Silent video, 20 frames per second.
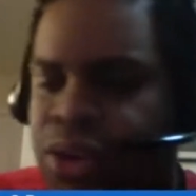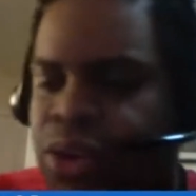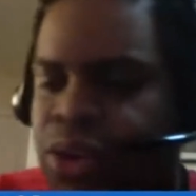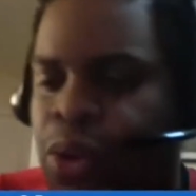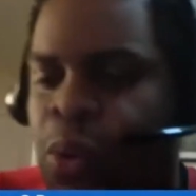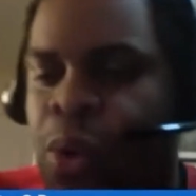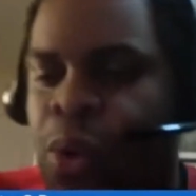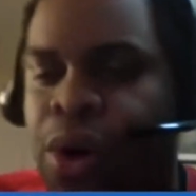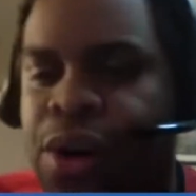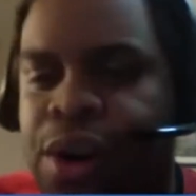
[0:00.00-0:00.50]

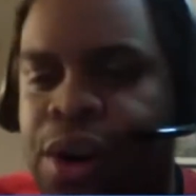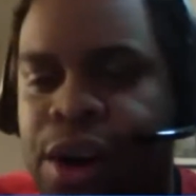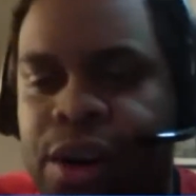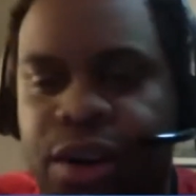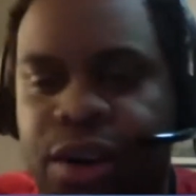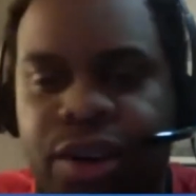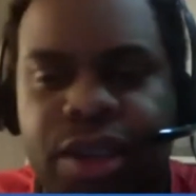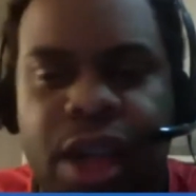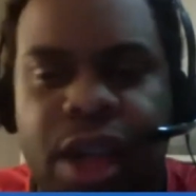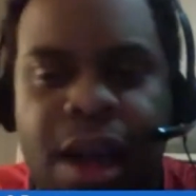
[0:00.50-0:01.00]
the
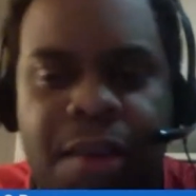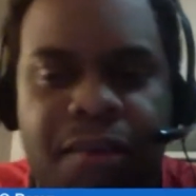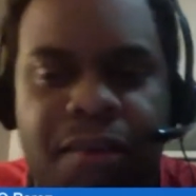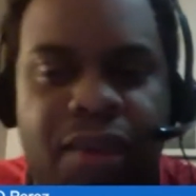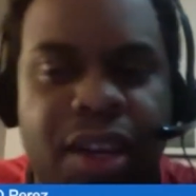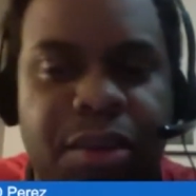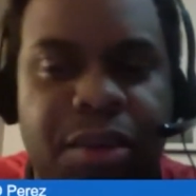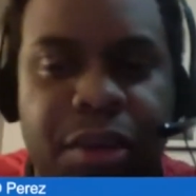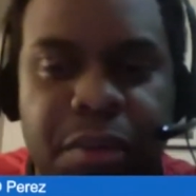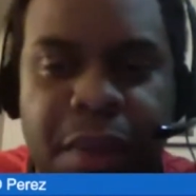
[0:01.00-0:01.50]
Warriors
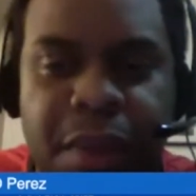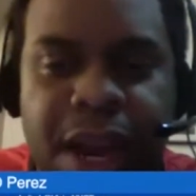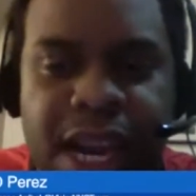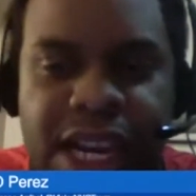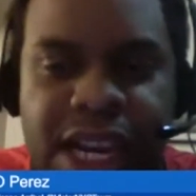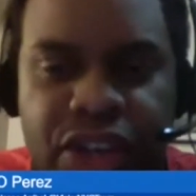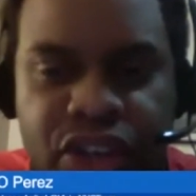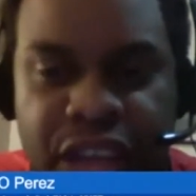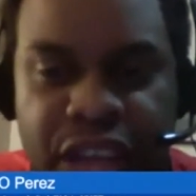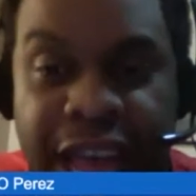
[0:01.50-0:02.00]
Facebook
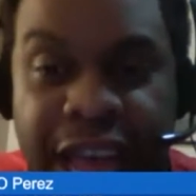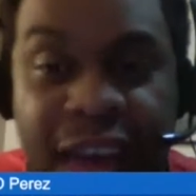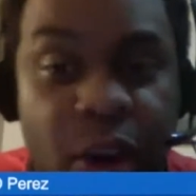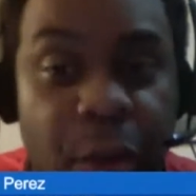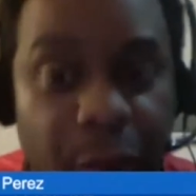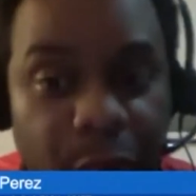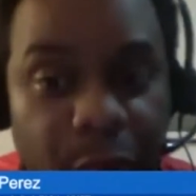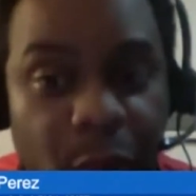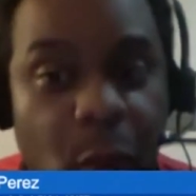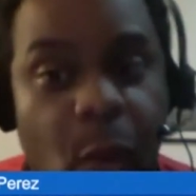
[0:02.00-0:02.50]
page, they had
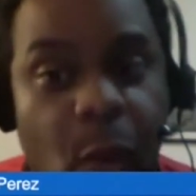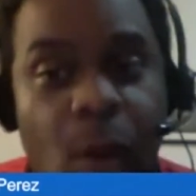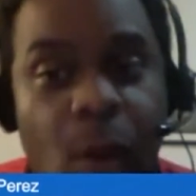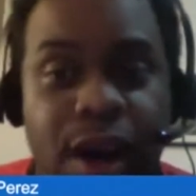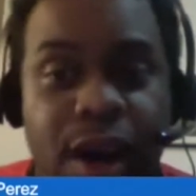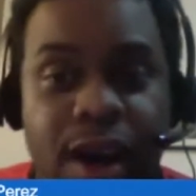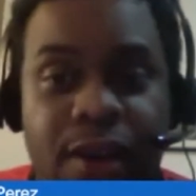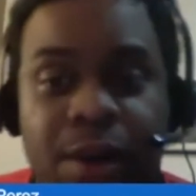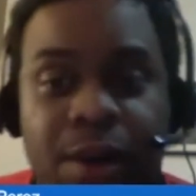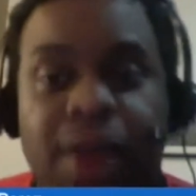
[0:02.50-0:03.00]
over
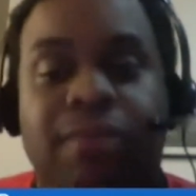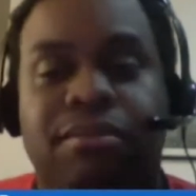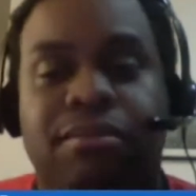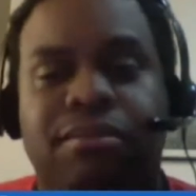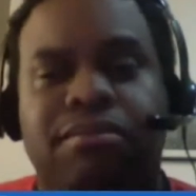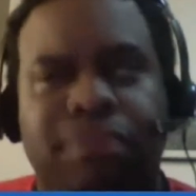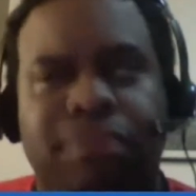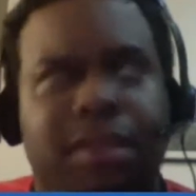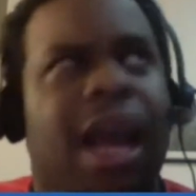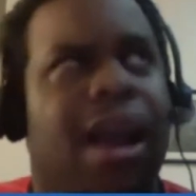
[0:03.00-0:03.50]
one. Well,
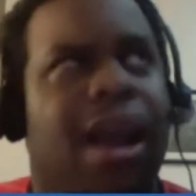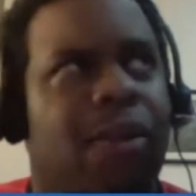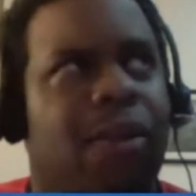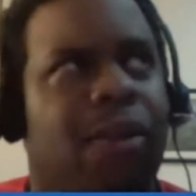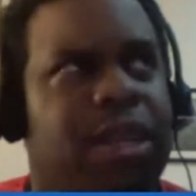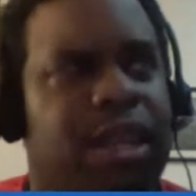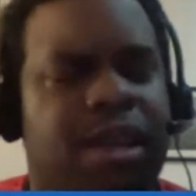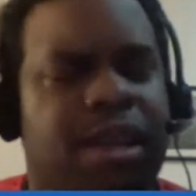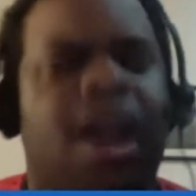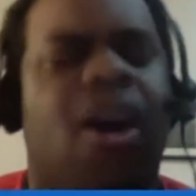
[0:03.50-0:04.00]
yeah,
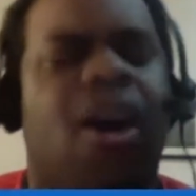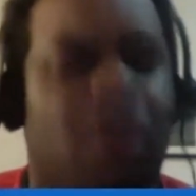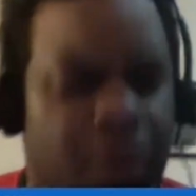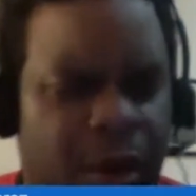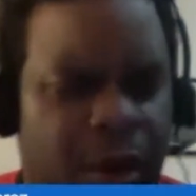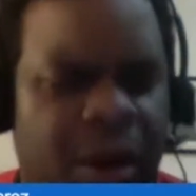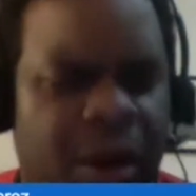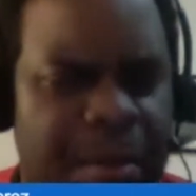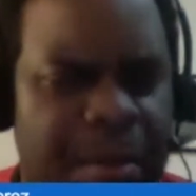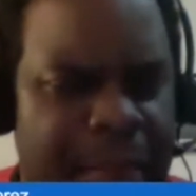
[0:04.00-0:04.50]
was it? Yeah,
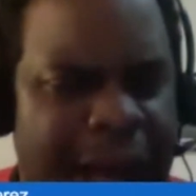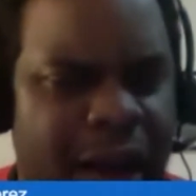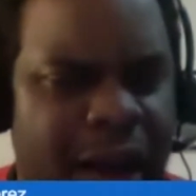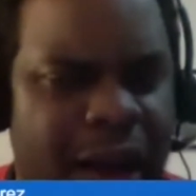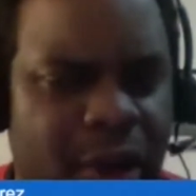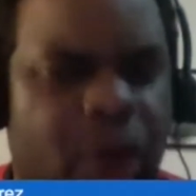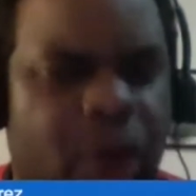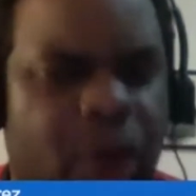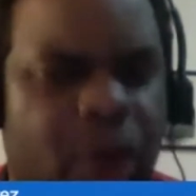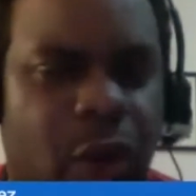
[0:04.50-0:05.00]

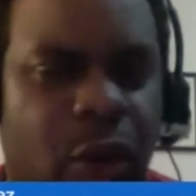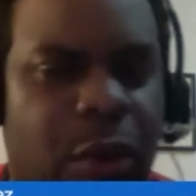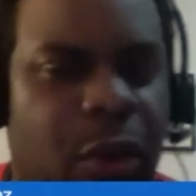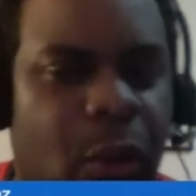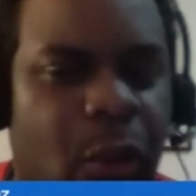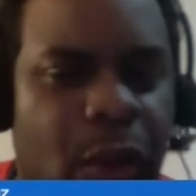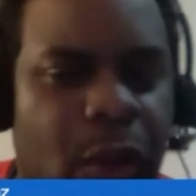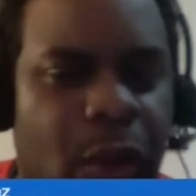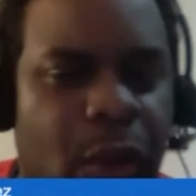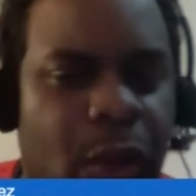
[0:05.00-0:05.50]
about or over
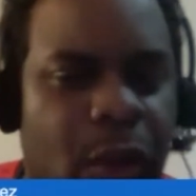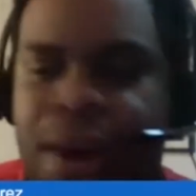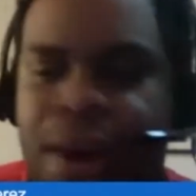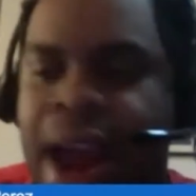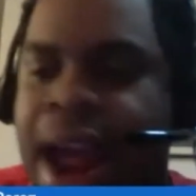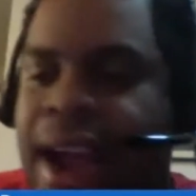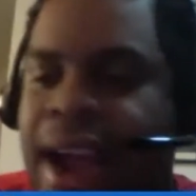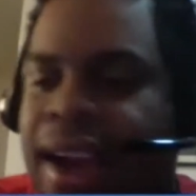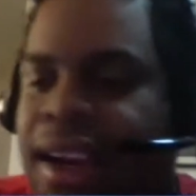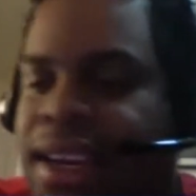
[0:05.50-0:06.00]
100
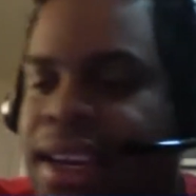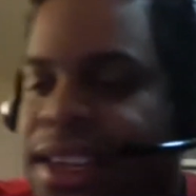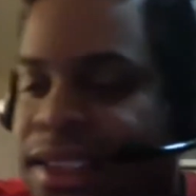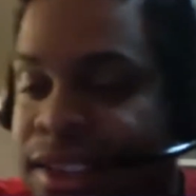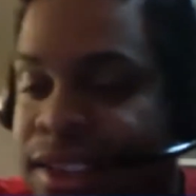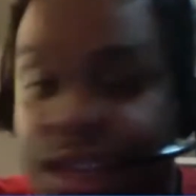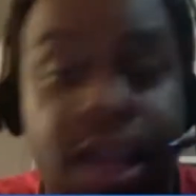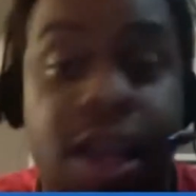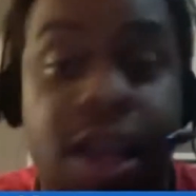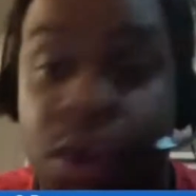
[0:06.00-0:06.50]
athletes,
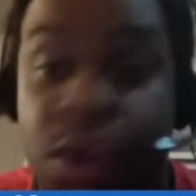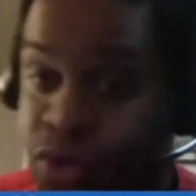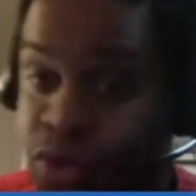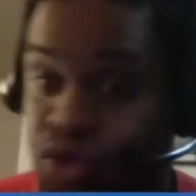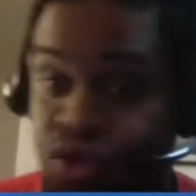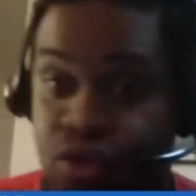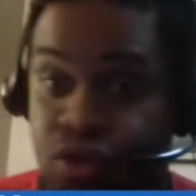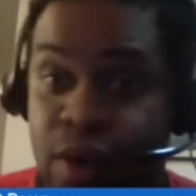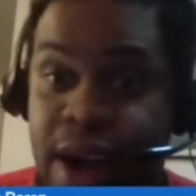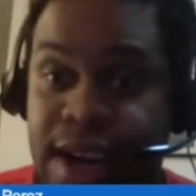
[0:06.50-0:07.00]
which is
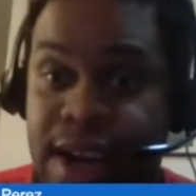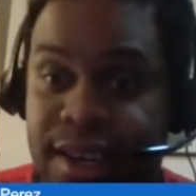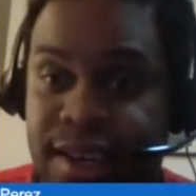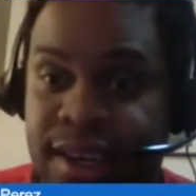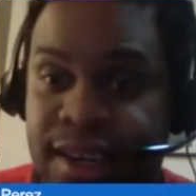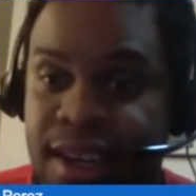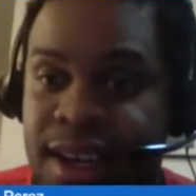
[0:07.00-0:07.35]
great.